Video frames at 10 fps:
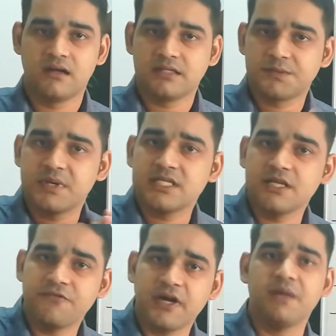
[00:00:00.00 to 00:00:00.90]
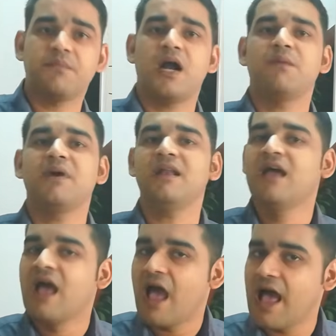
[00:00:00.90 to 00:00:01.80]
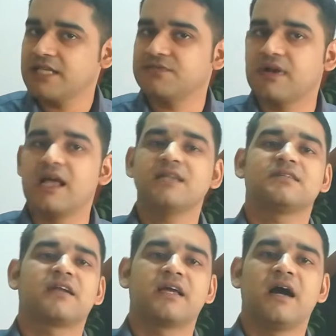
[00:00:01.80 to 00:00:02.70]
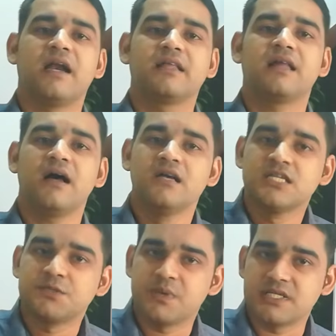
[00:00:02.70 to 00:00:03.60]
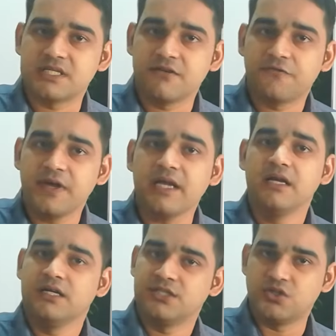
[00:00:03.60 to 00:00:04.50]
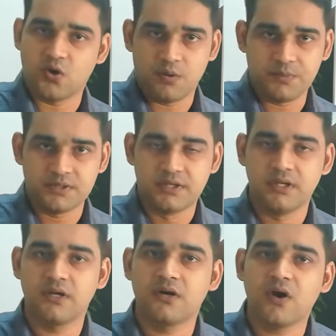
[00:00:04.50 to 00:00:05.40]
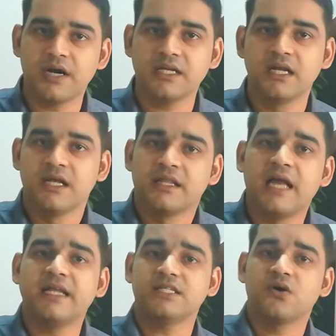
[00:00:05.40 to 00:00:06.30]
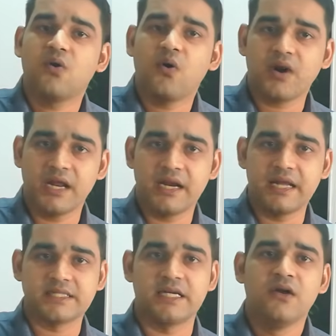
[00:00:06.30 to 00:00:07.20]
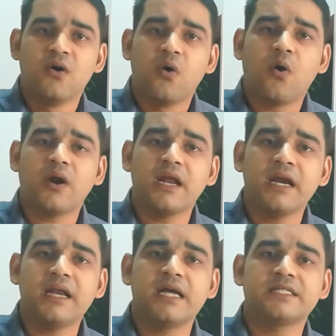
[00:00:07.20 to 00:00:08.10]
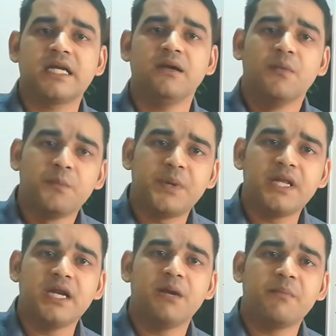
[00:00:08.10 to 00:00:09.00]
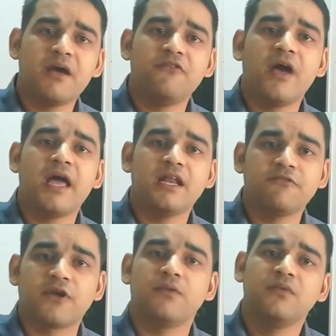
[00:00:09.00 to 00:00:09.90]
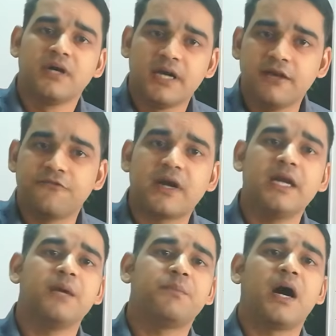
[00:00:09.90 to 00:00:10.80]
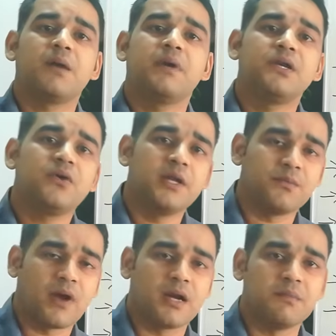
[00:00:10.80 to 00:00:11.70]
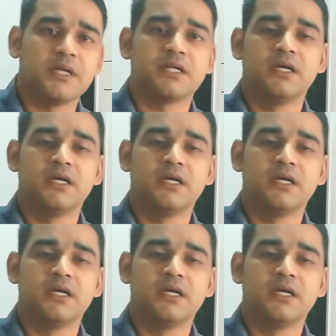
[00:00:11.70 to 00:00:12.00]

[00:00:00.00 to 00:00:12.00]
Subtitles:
specific department, as well as regarding the specific job. Got it? That is orientation. Orientation period may vary from different department to department.